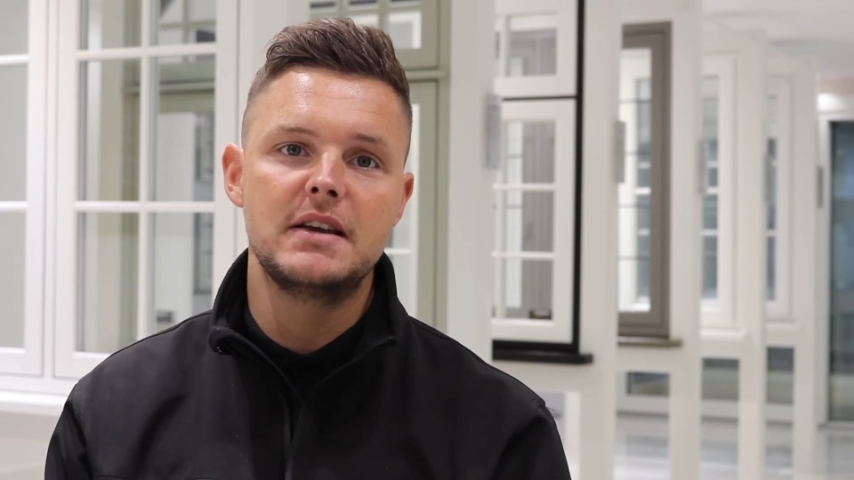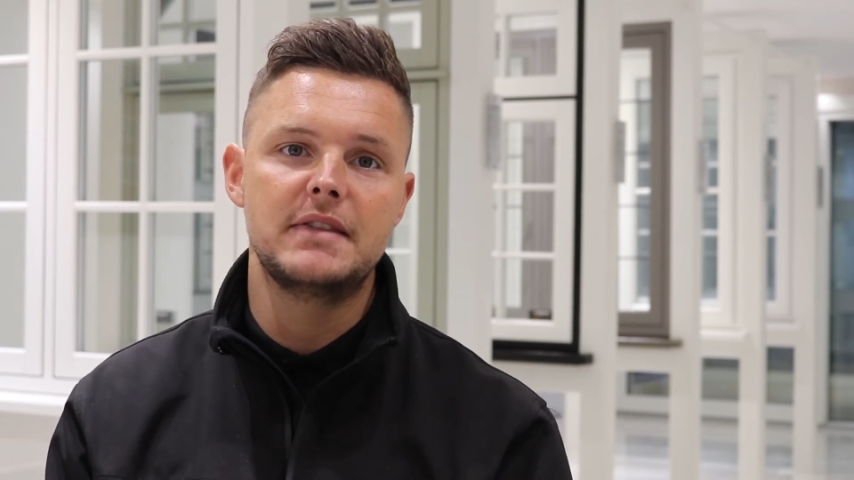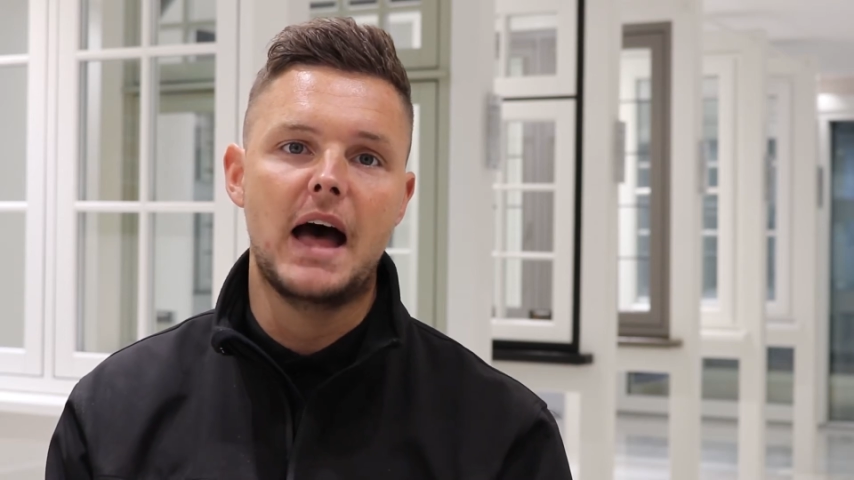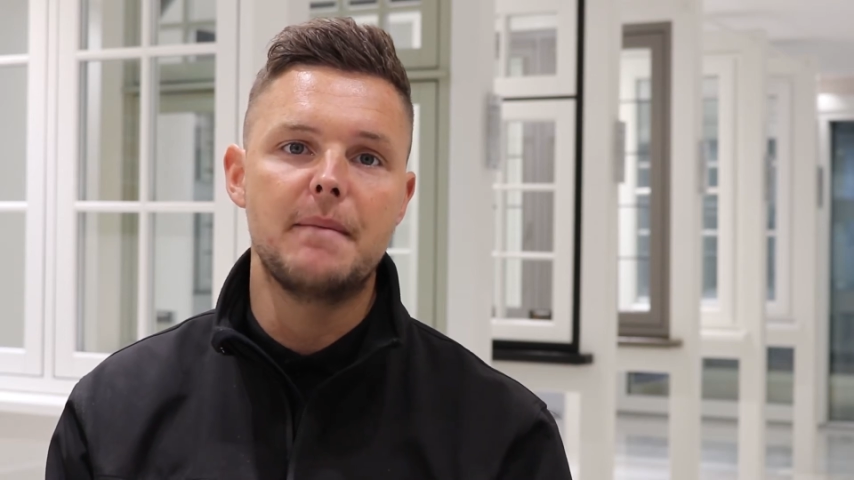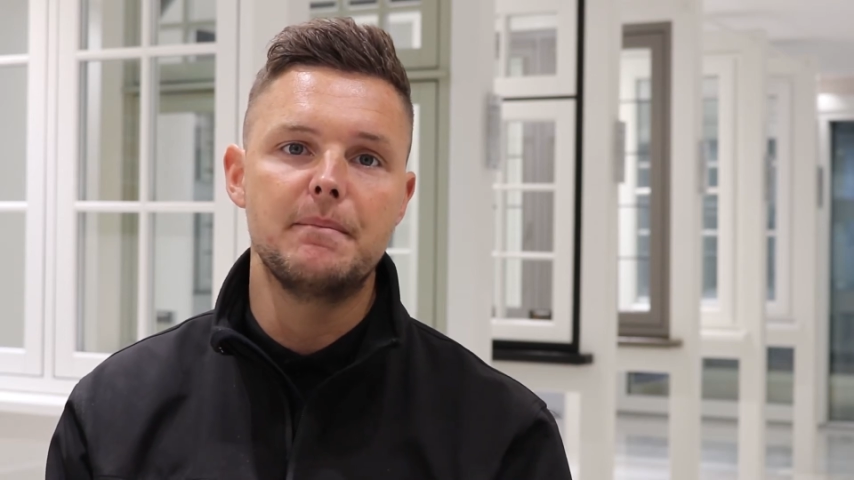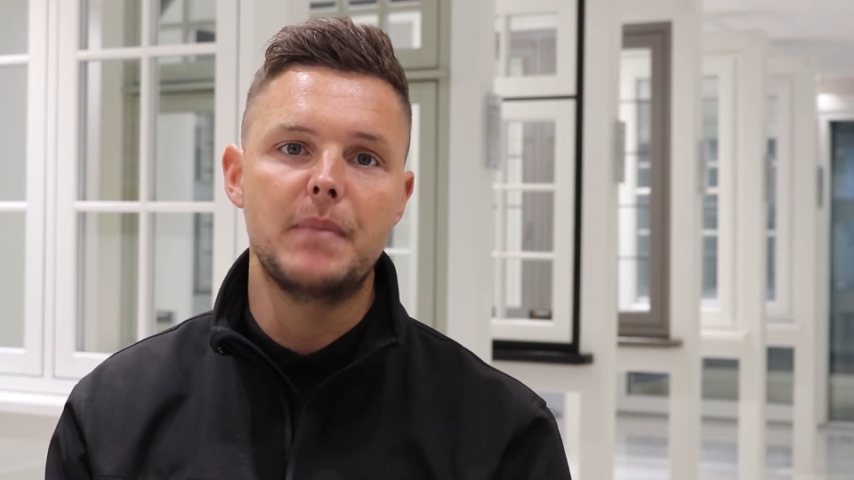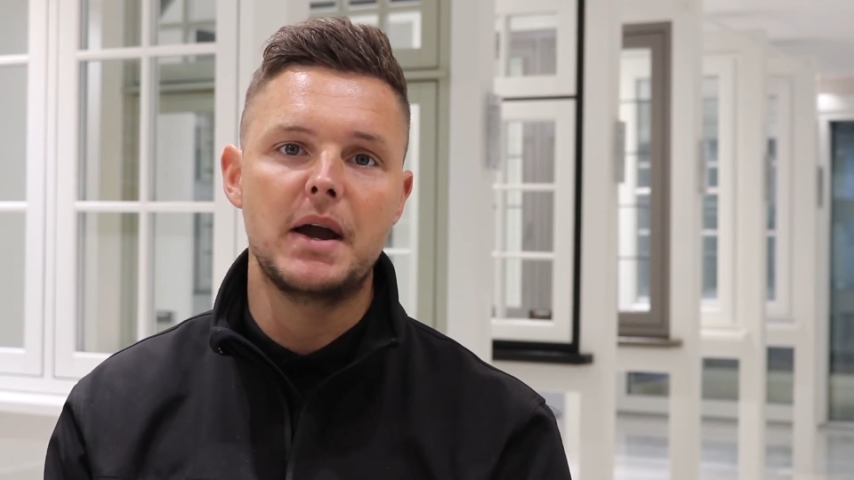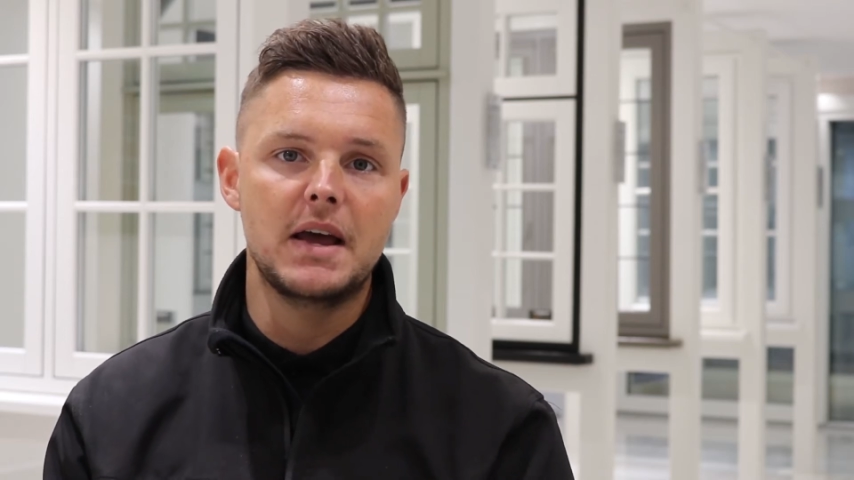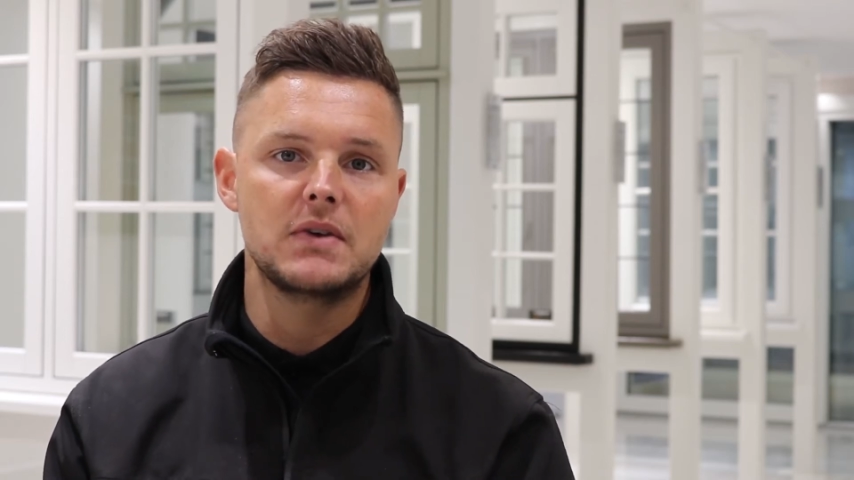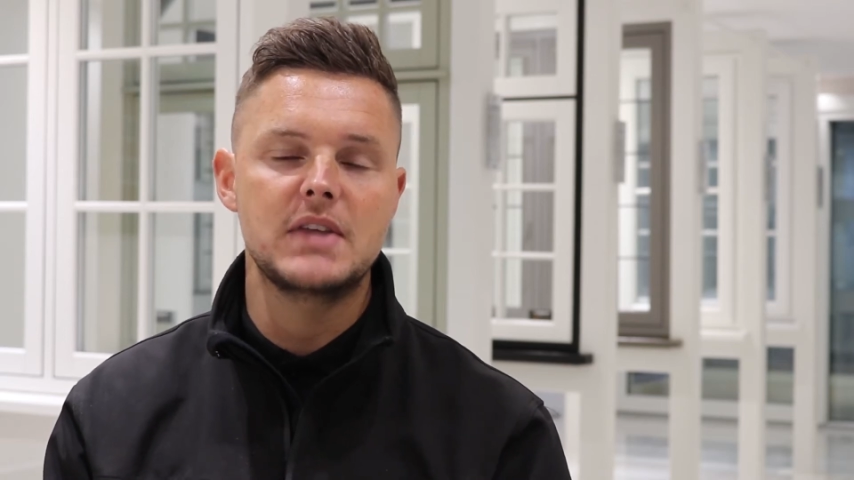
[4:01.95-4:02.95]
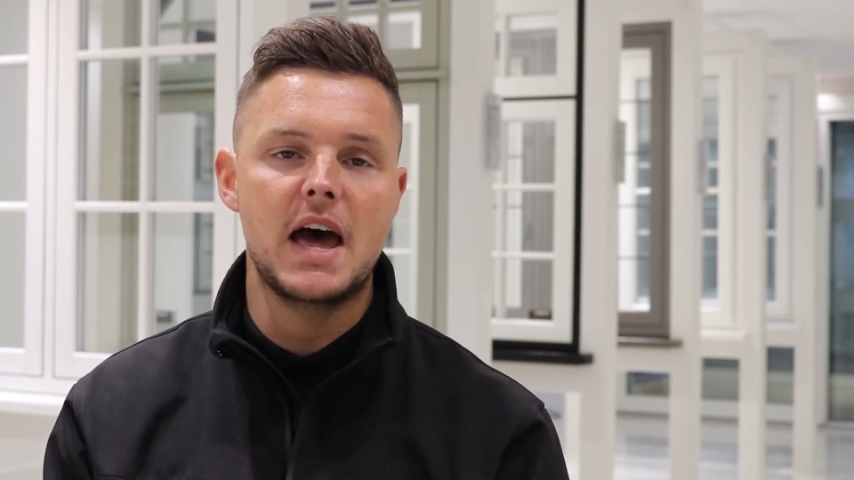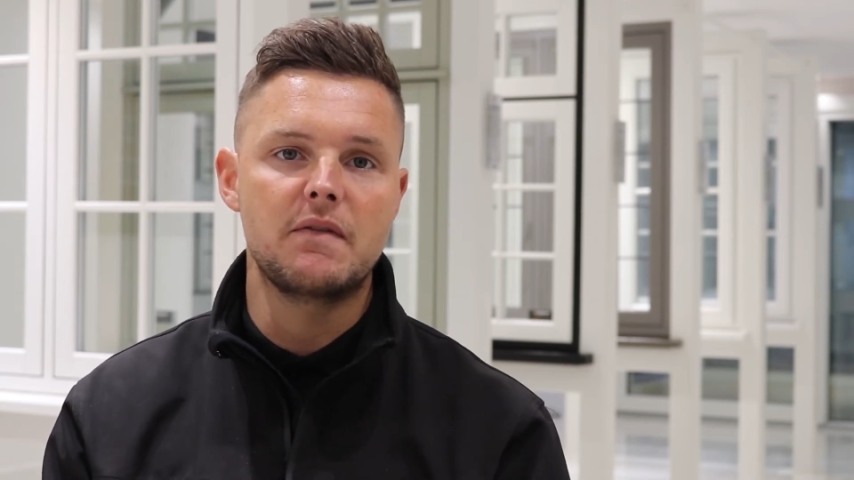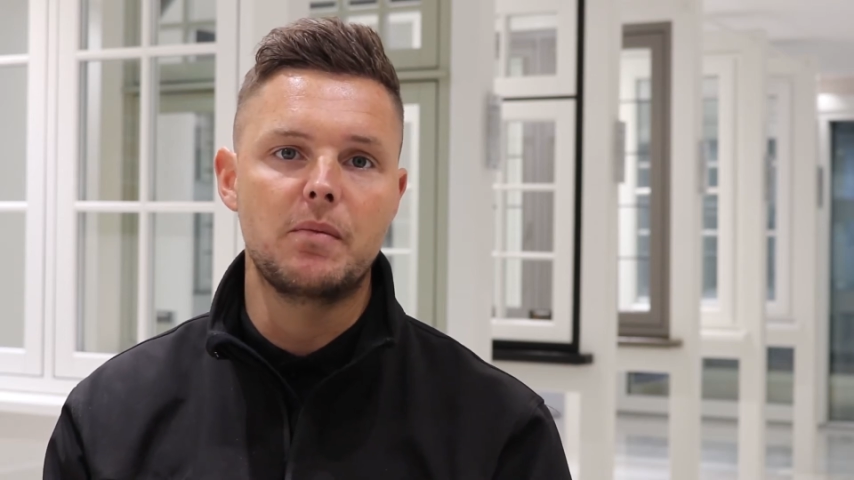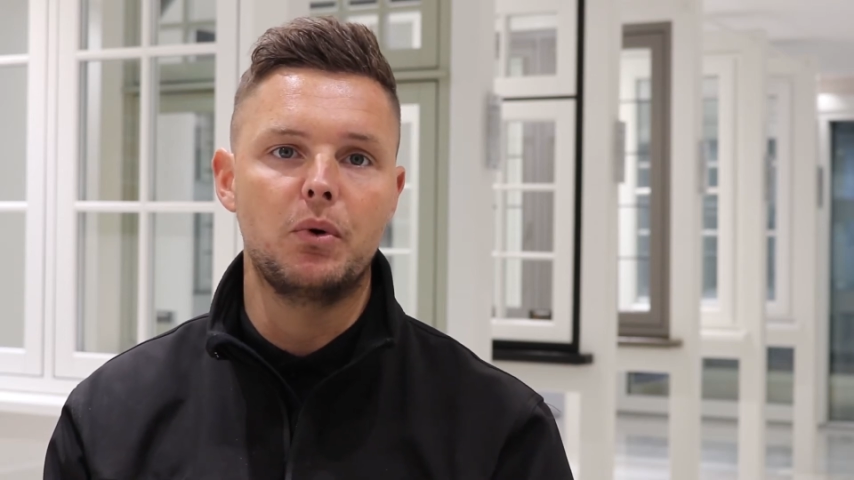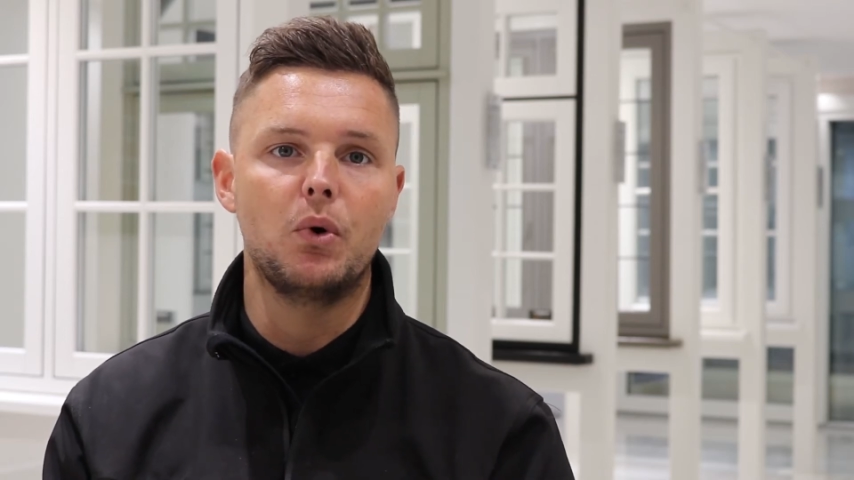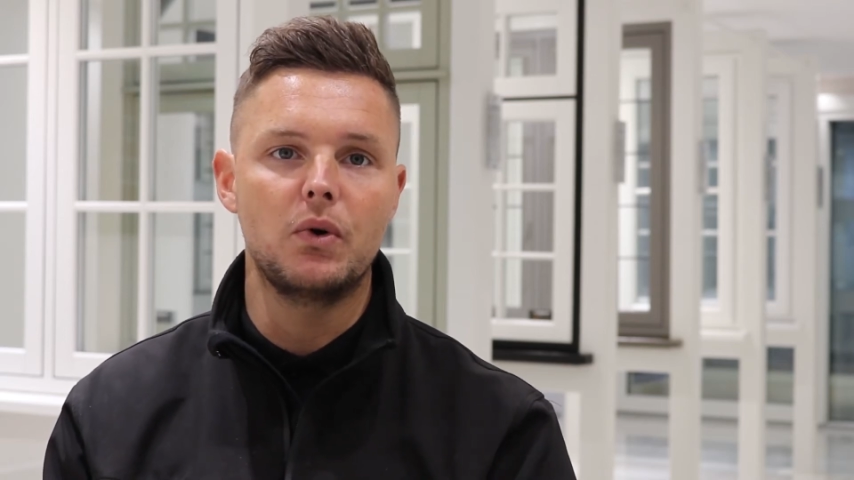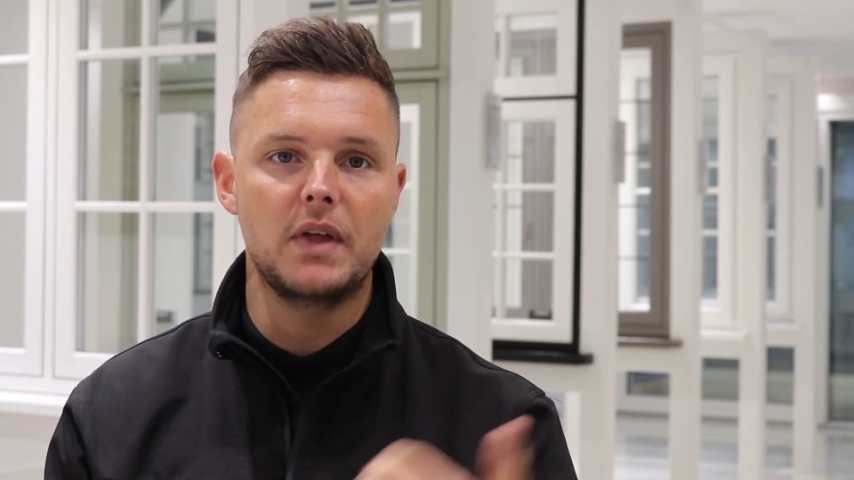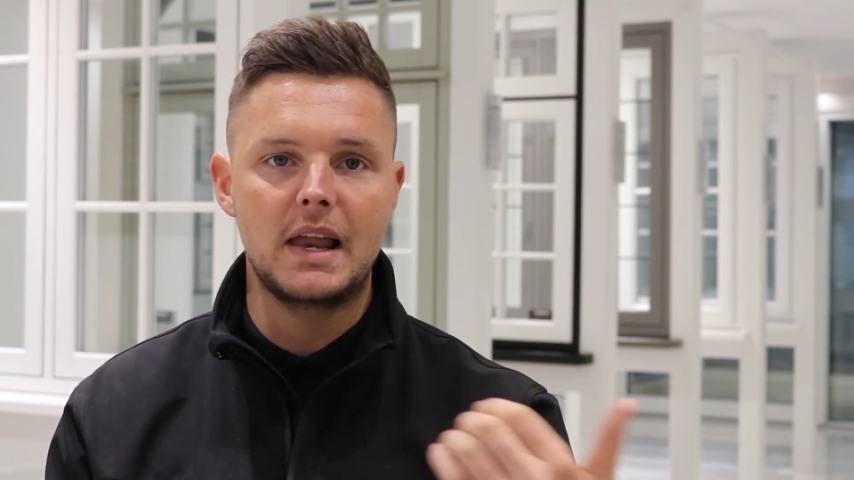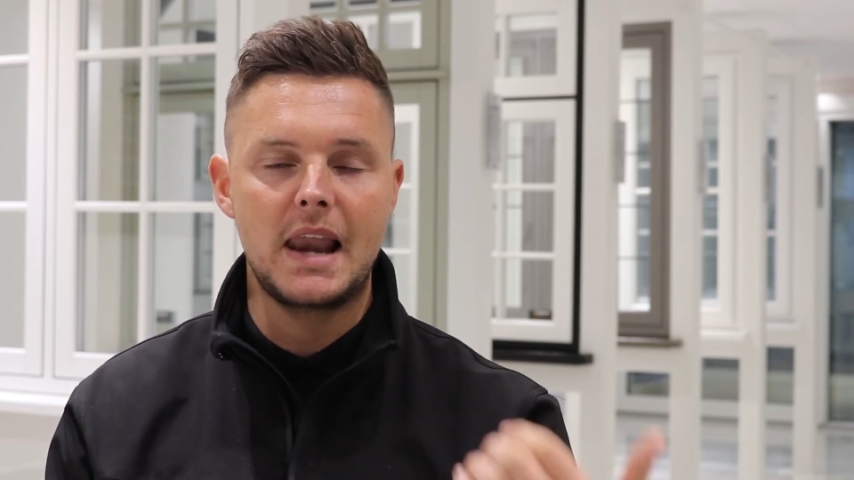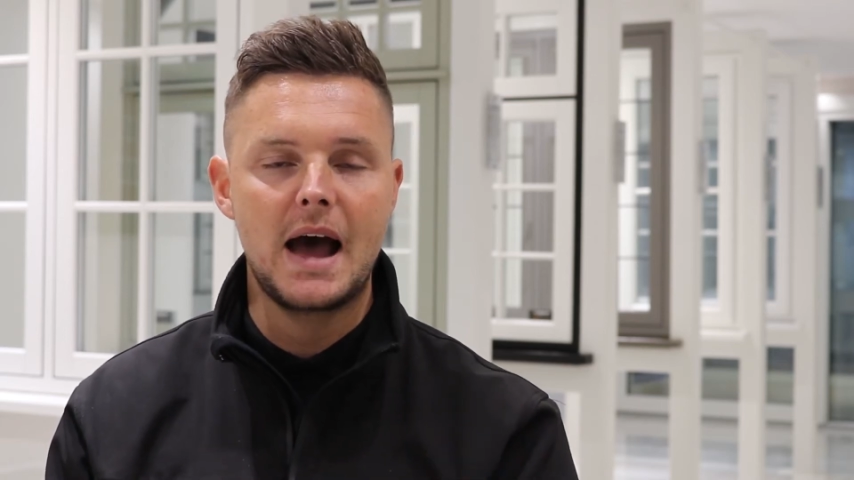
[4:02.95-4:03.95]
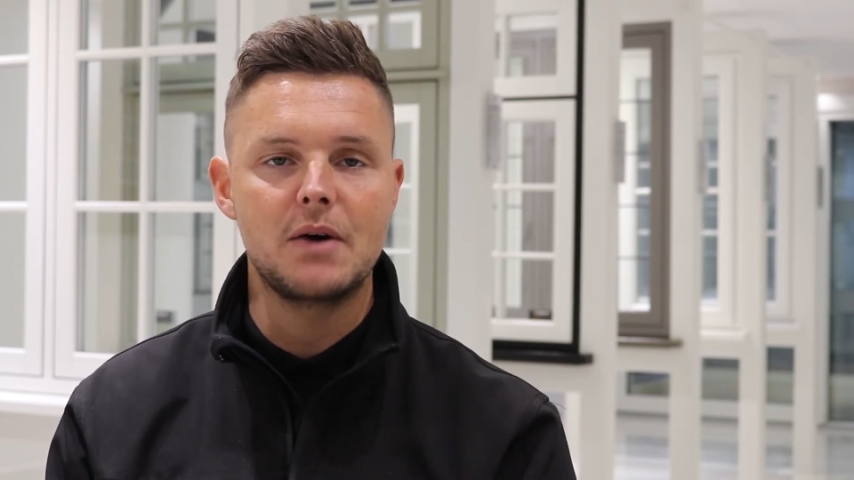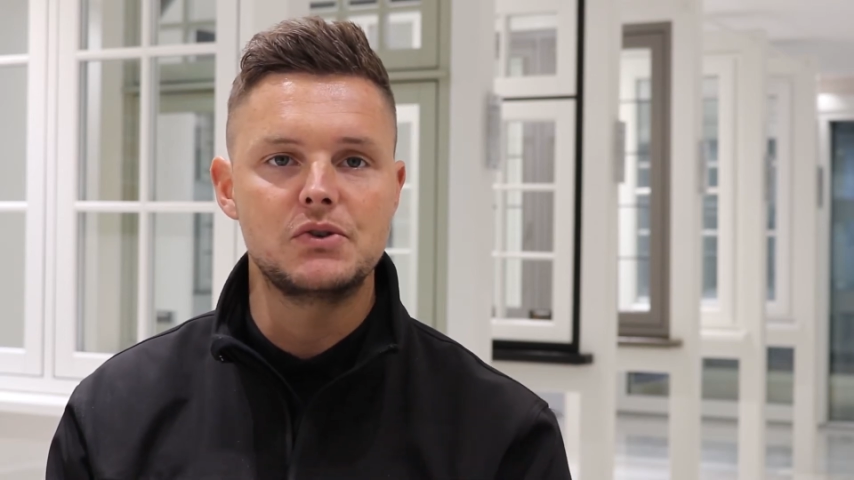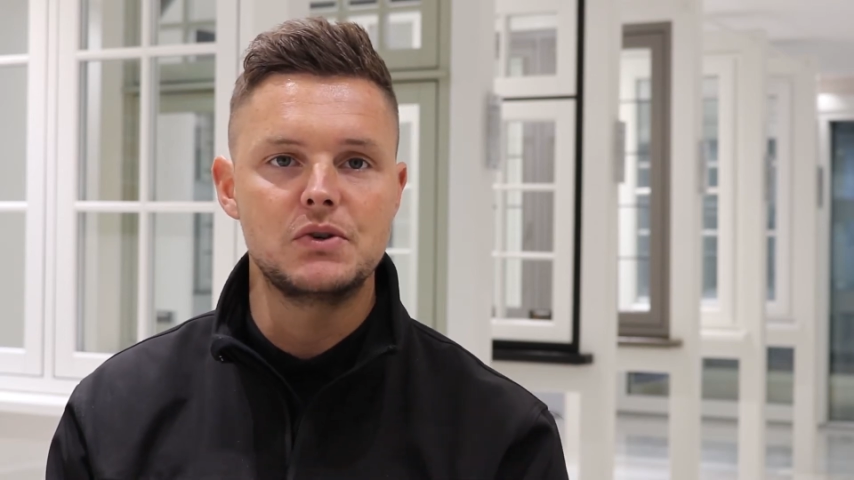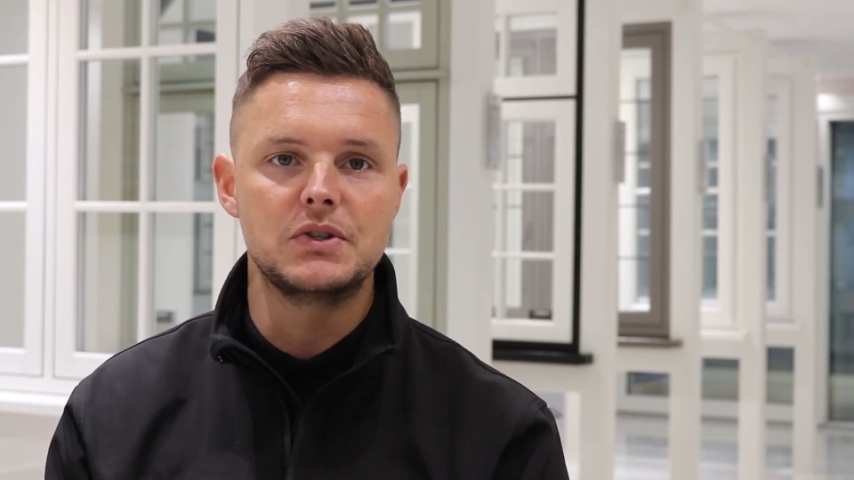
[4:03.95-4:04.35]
that money outstanding report that allows you